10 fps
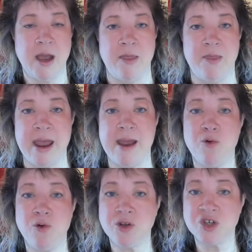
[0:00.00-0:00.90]
They
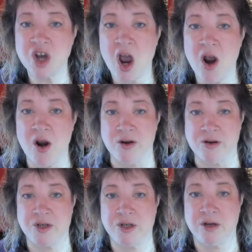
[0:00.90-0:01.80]
will
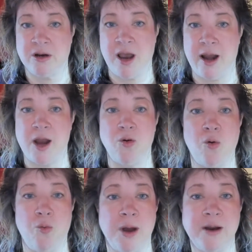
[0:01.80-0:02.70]
charge, and I
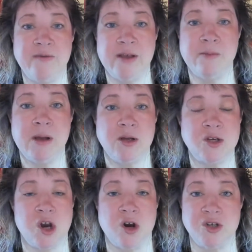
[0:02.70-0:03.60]
know one of them
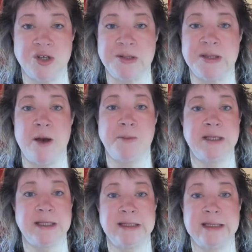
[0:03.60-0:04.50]
charges up
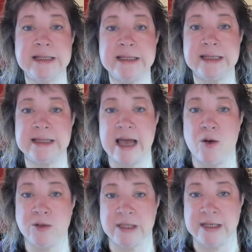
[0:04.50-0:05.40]
to sixty
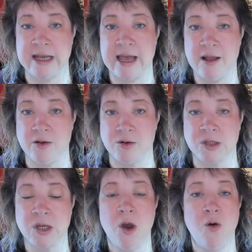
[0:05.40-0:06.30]
thousand
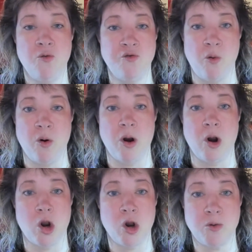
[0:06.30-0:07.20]
dollars
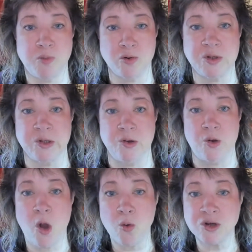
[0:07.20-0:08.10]
for personal
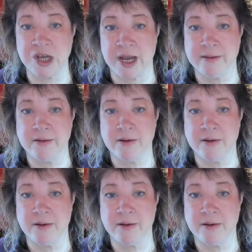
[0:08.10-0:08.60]
coaching.